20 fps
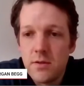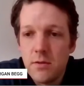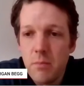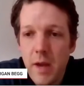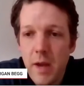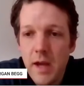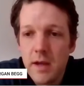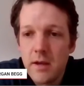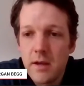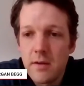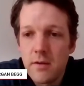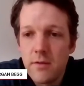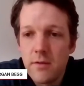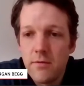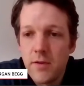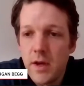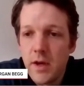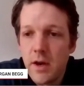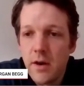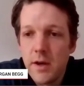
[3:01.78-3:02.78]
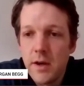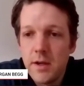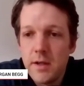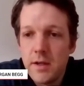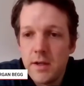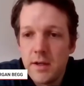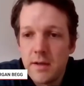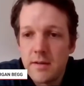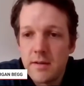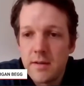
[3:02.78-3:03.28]
to make, vary,
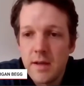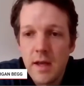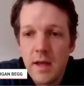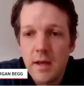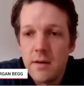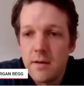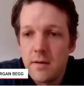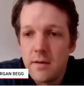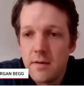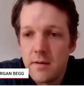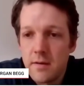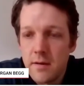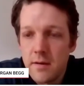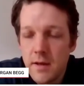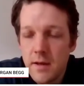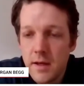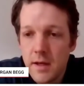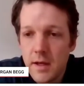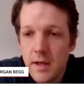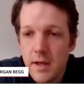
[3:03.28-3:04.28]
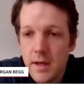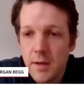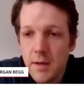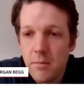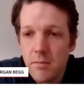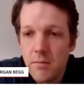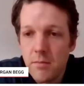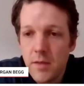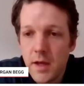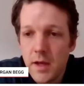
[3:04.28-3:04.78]
extend
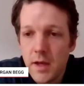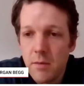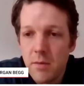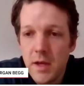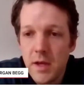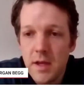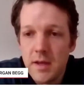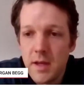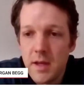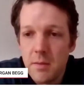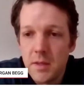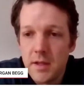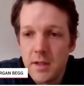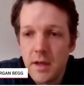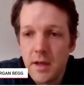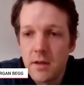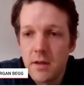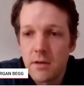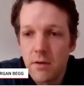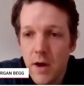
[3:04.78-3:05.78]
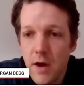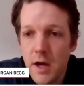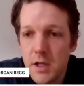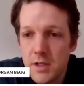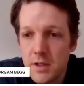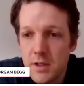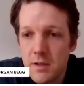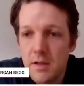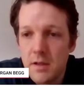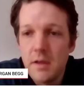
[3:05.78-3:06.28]
a pandemic
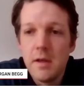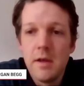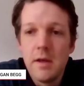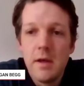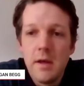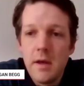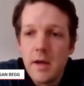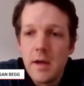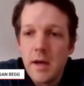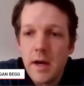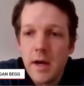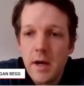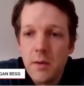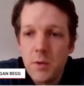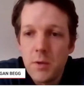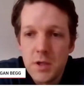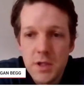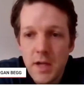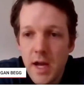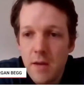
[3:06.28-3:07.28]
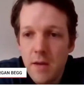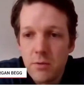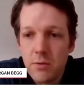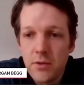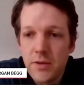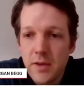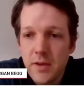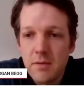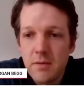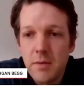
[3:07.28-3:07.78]
declaration, which
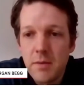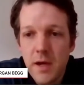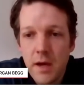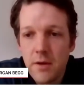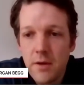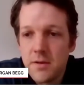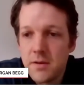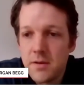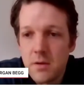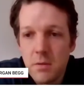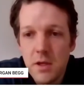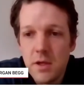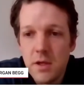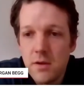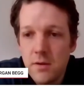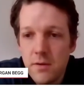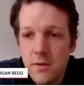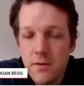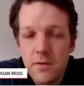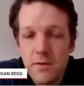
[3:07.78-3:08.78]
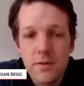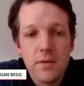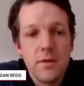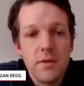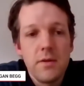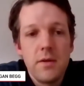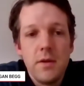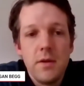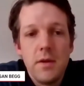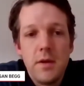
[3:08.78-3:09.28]
enables these powers to be used.
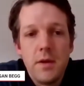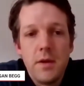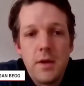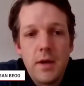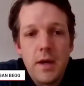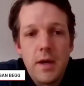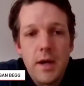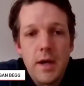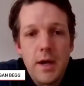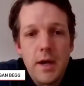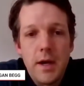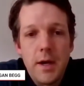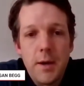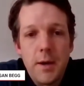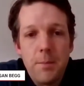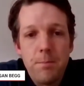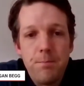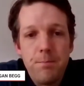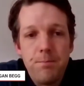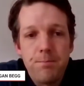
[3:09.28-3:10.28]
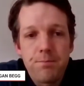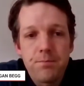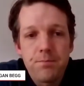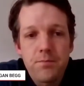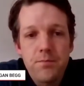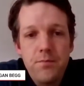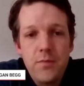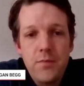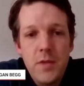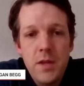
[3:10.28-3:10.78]

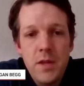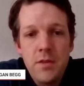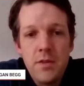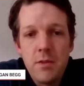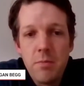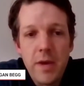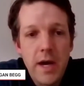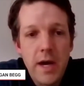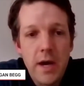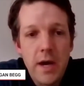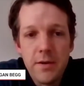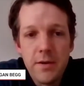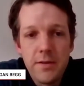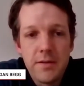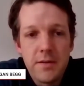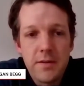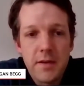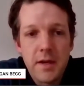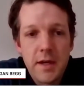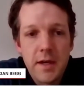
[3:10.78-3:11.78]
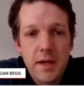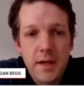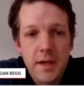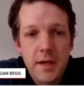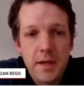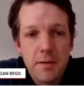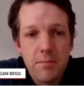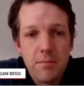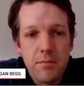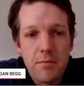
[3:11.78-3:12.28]
The powers,
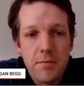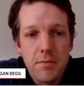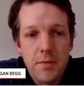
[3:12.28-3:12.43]
bizarrely